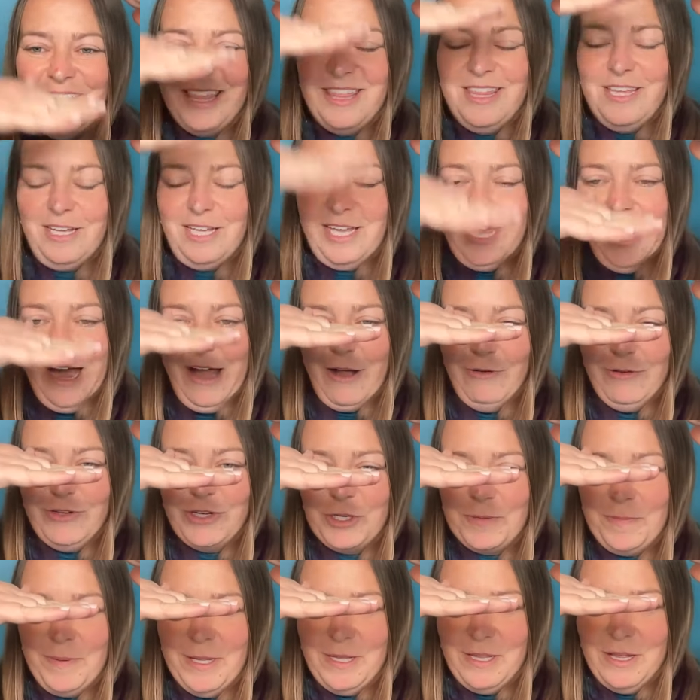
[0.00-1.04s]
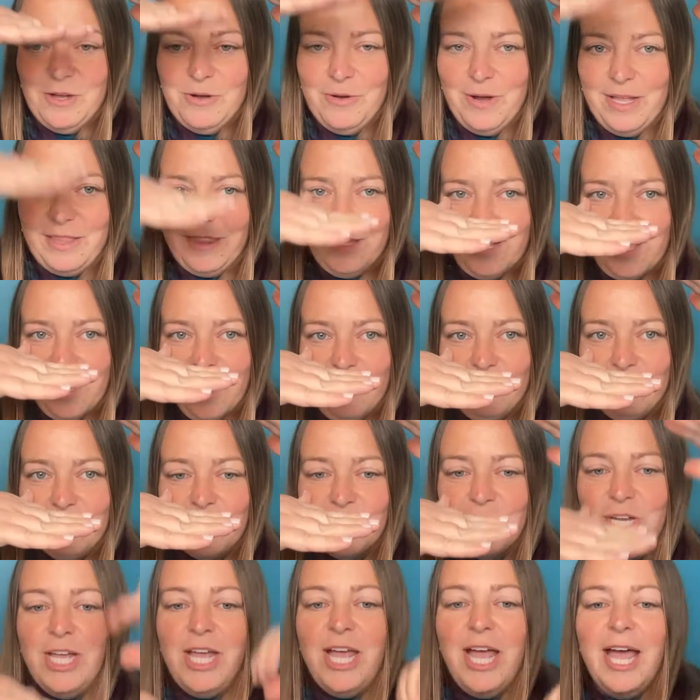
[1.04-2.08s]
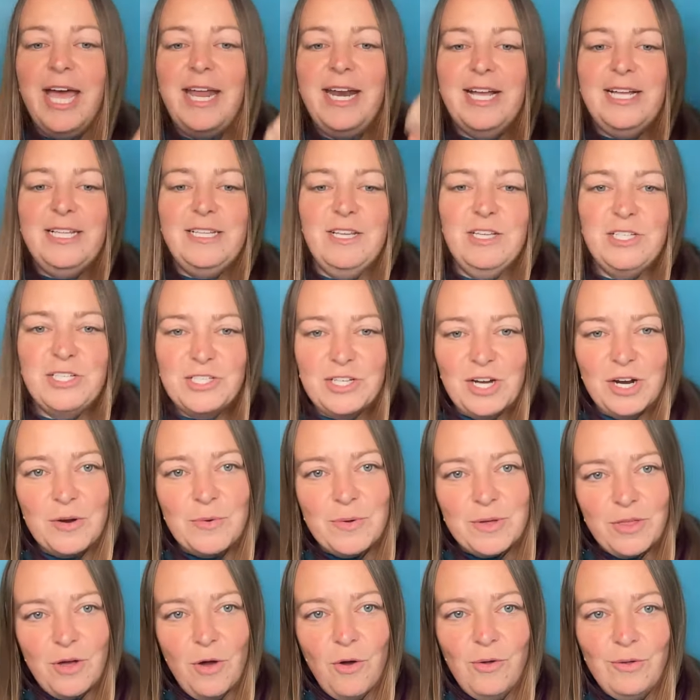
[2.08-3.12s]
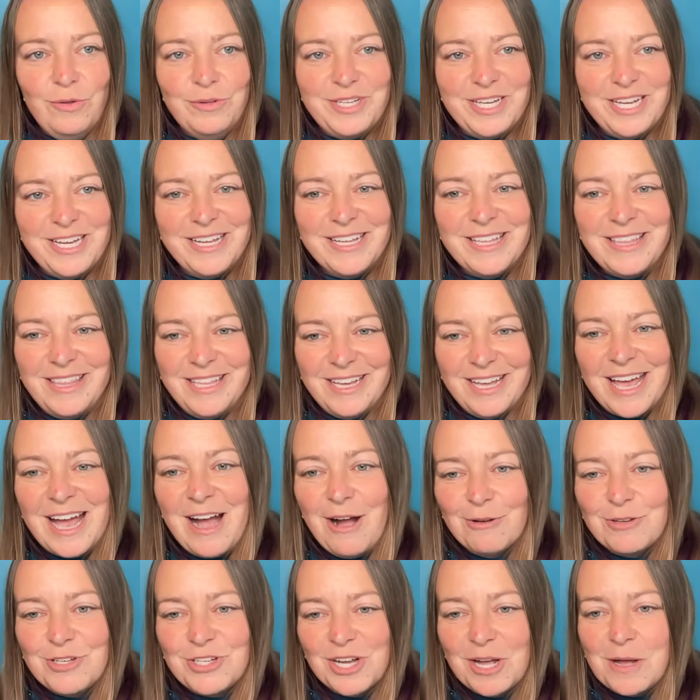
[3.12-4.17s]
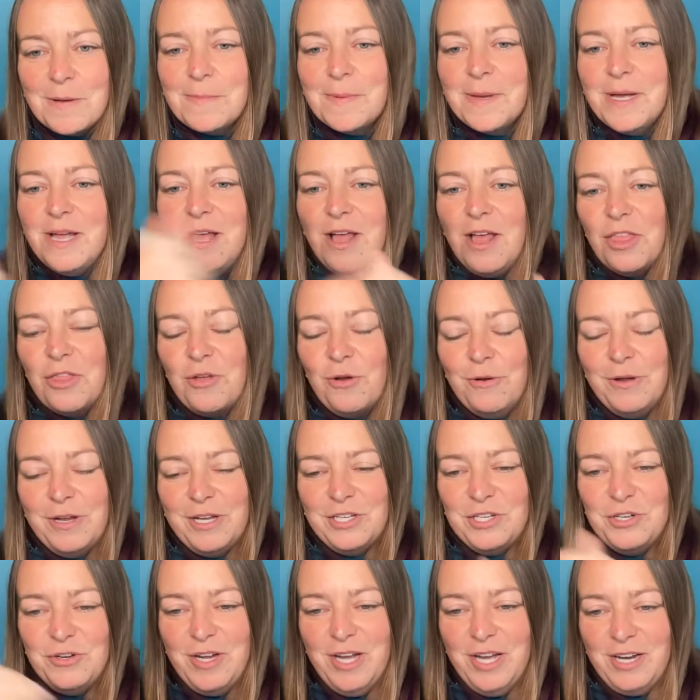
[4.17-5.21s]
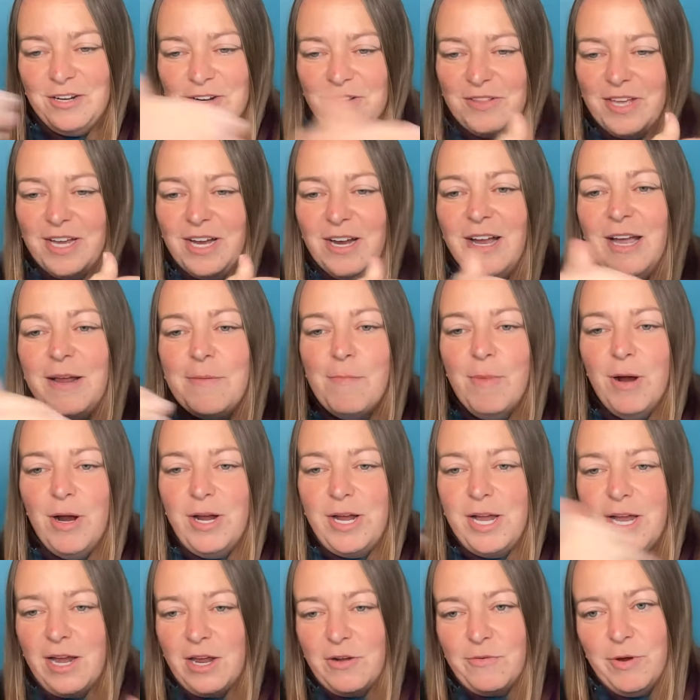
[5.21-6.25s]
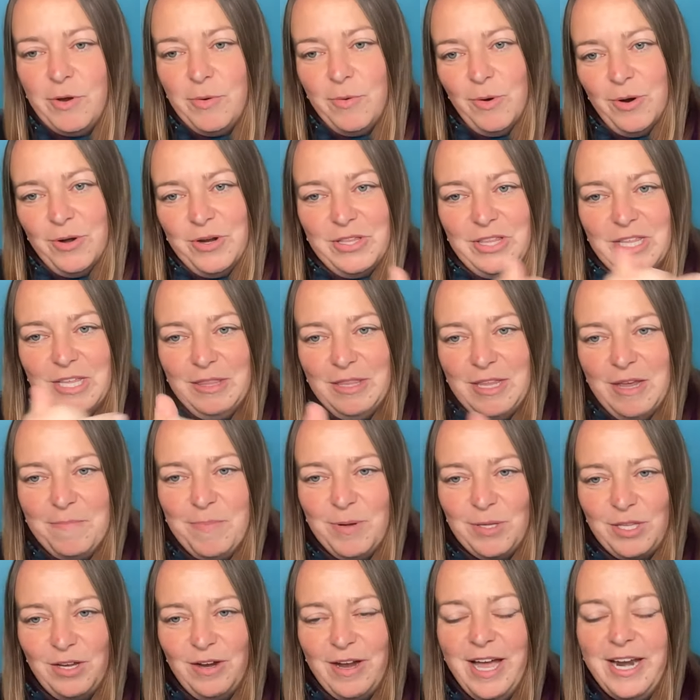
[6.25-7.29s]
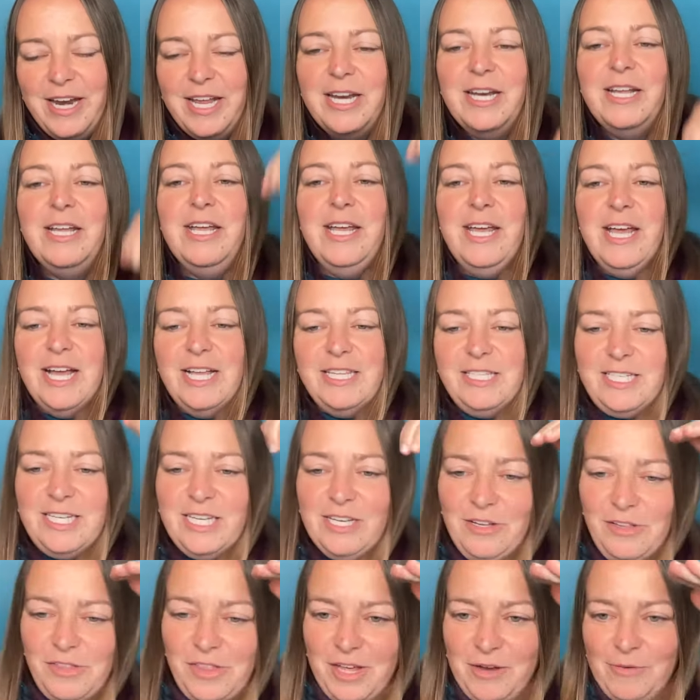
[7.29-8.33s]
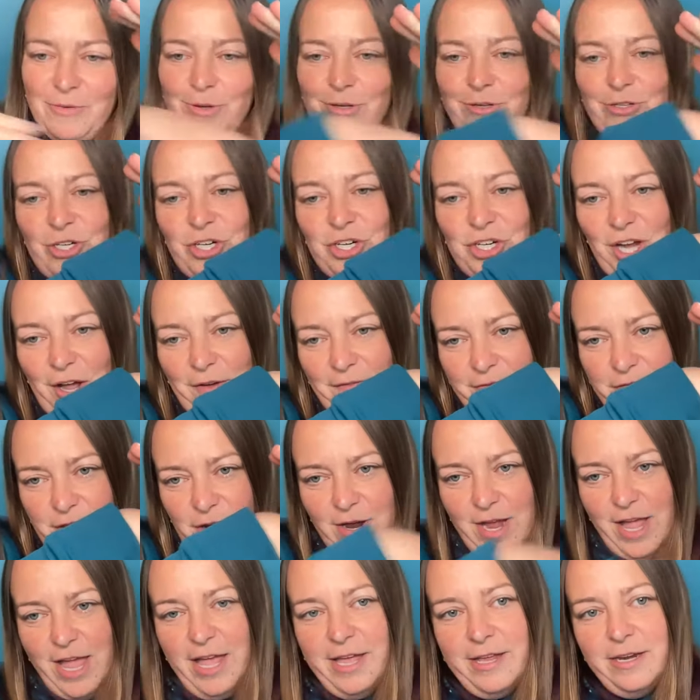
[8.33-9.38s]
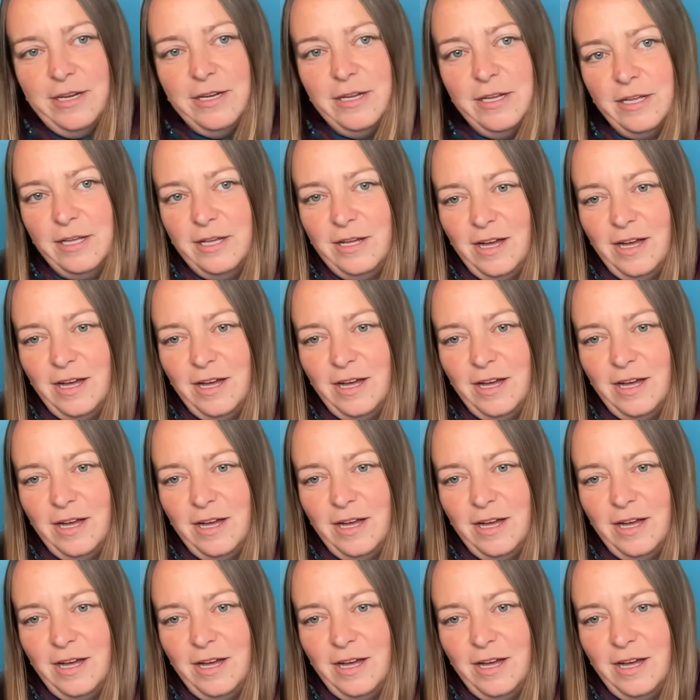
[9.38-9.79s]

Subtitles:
the couch pillow and the couch. And I start with holding the couch up, throwing a treat under there and marking and rewarding them. They put their head in until they will shove their head